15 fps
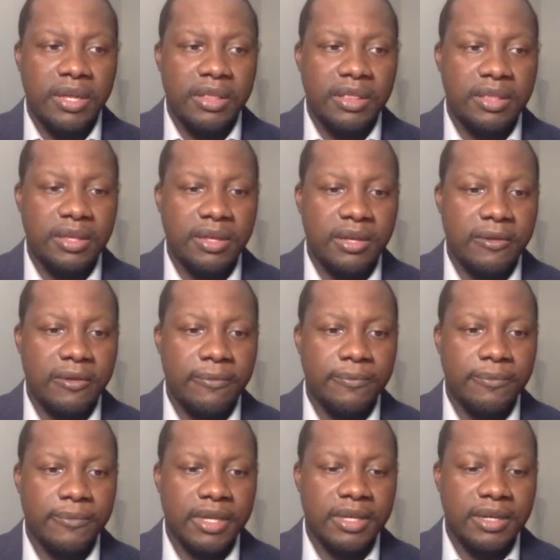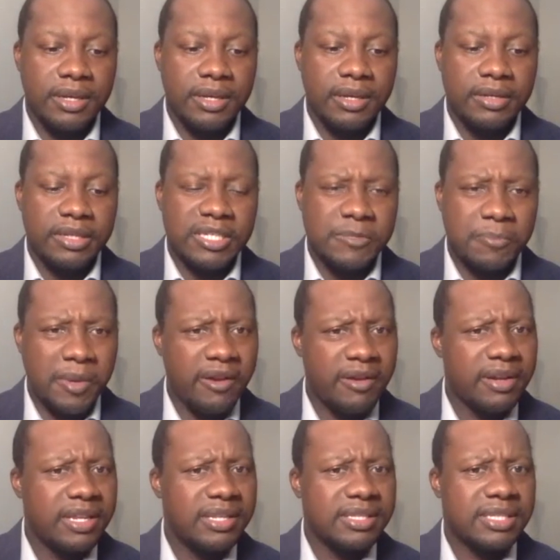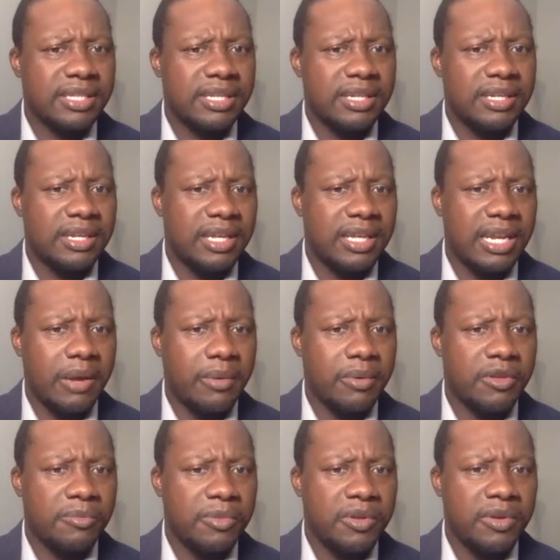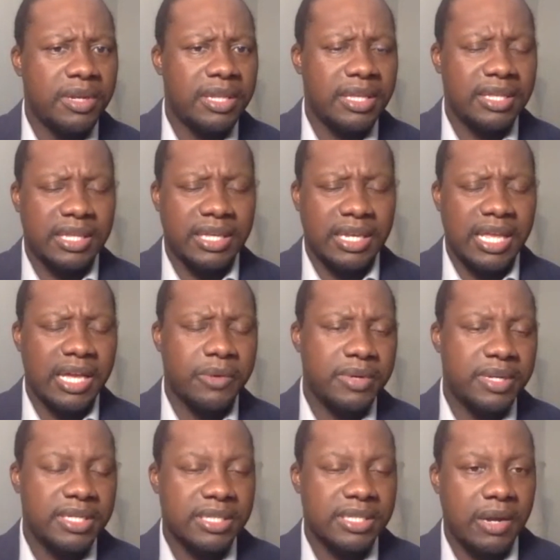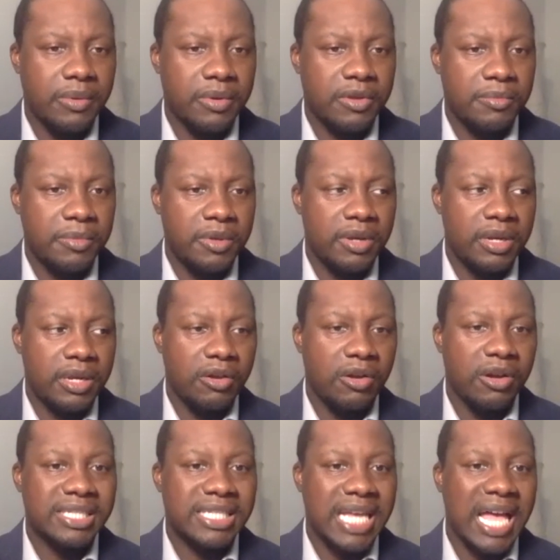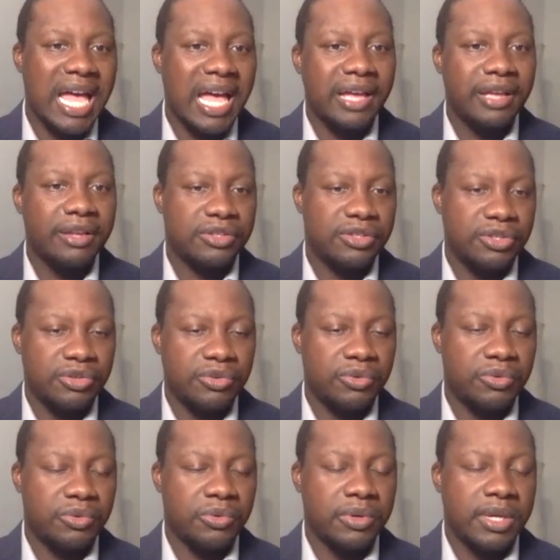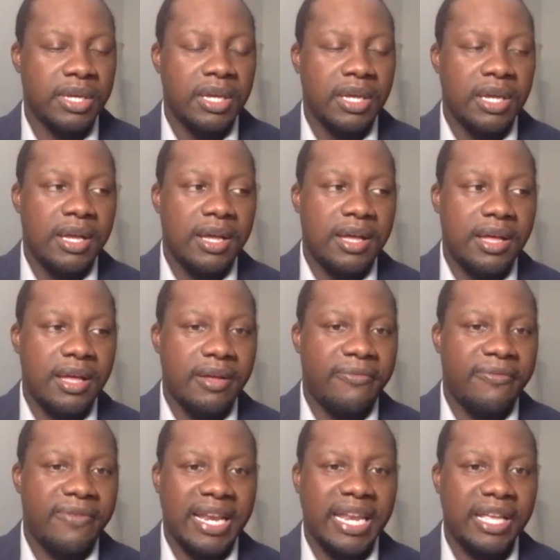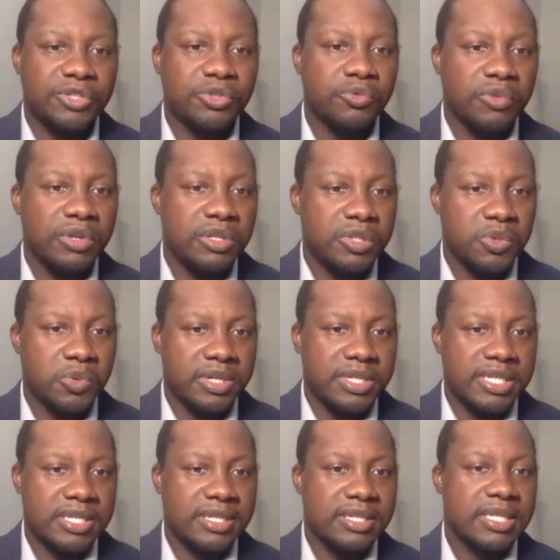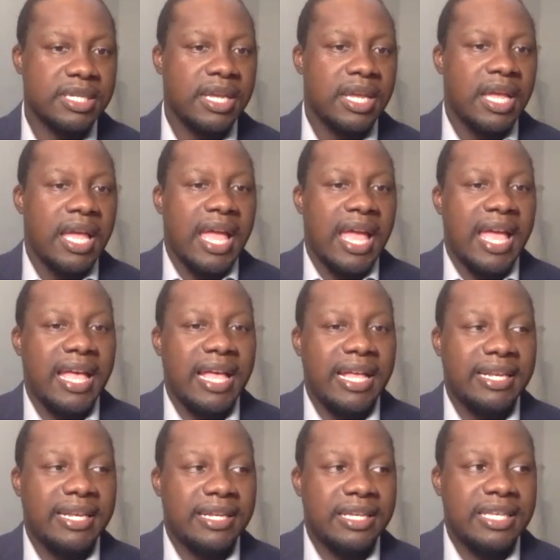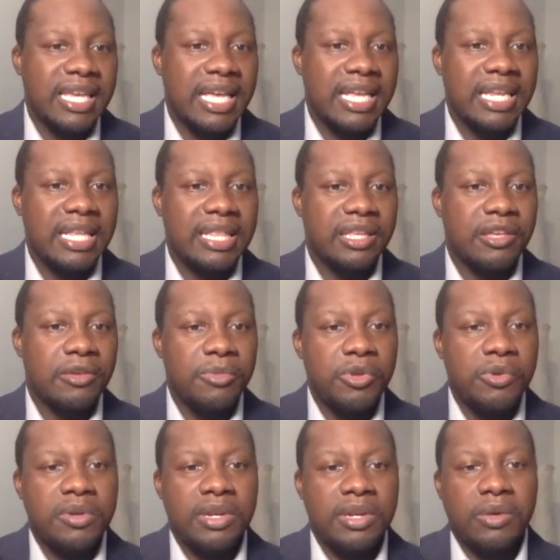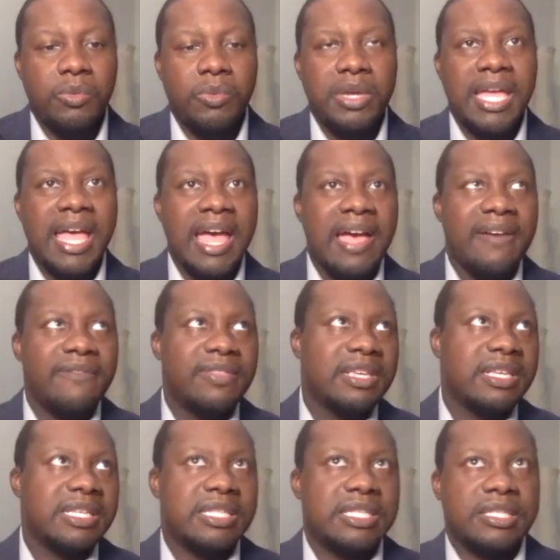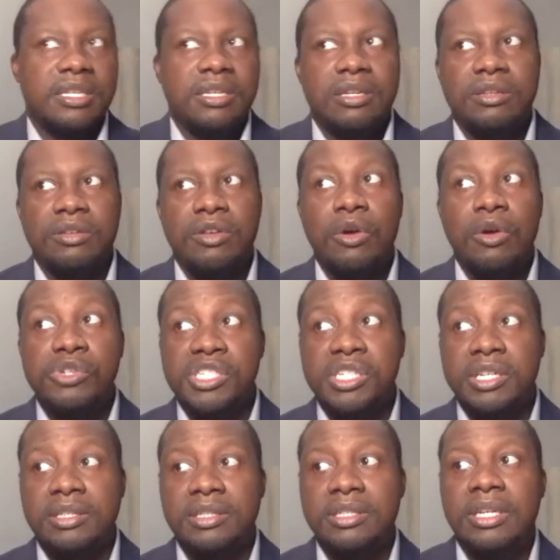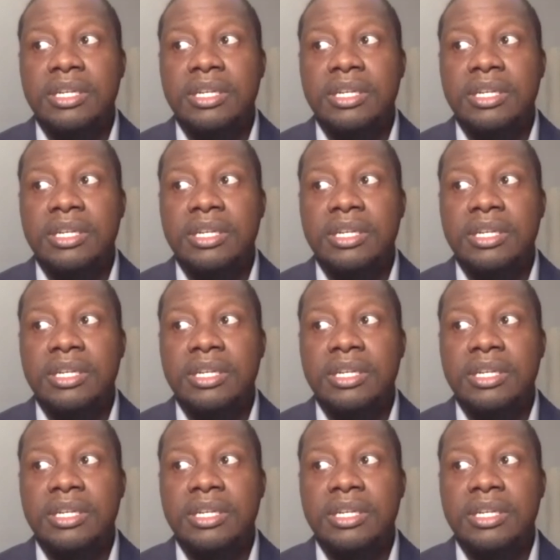the disparities in our community, the inequities in our community are tied to financial resources. And yet in the community, we have this notion